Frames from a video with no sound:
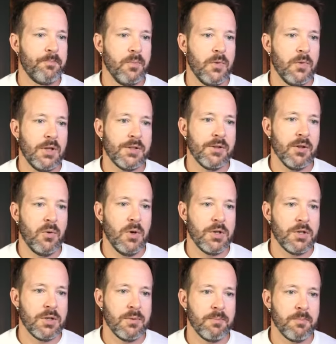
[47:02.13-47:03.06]
that's the
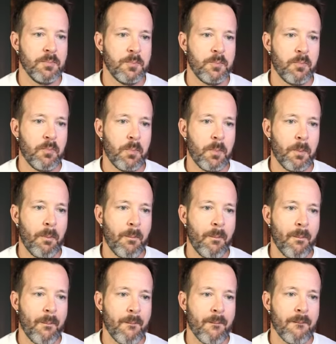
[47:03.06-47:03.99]
question.
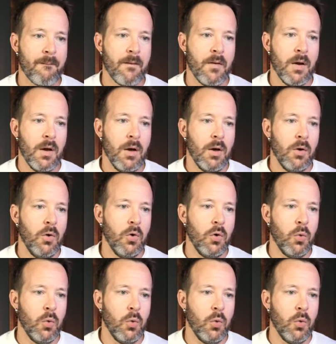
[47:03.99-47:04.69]
Ooh,